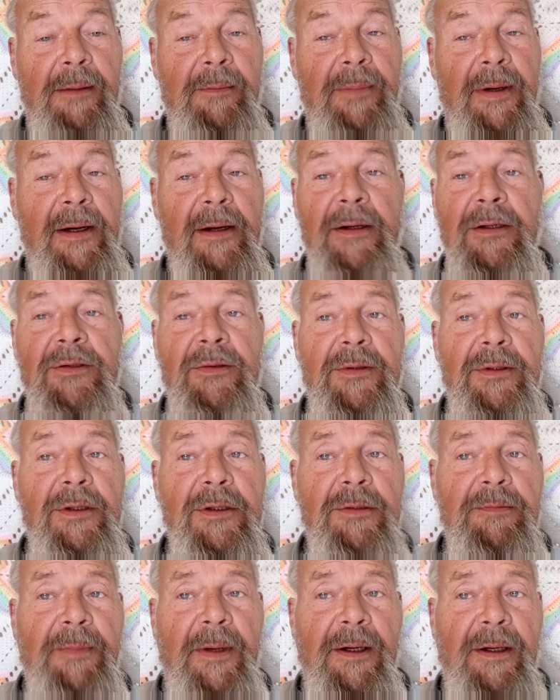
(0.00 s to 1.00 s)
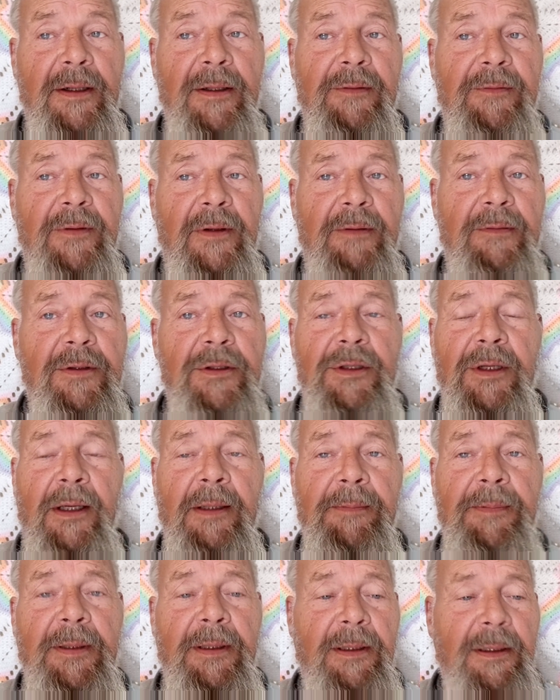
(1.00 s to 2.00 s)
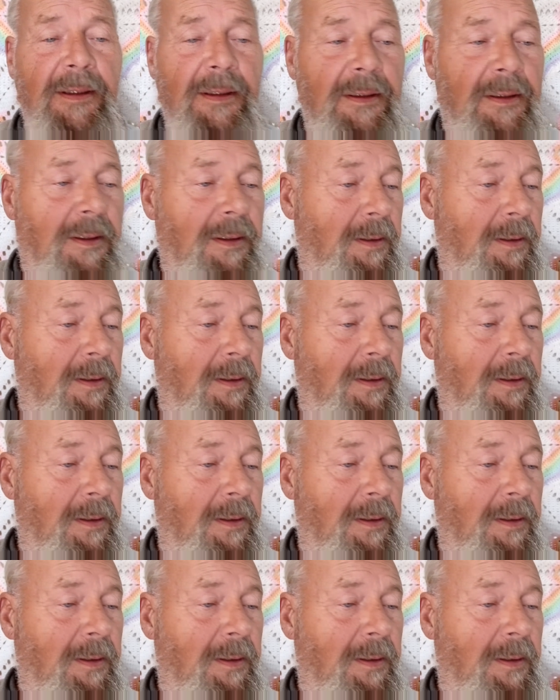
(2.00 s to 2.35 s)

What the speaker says: parents were just married in front of a JP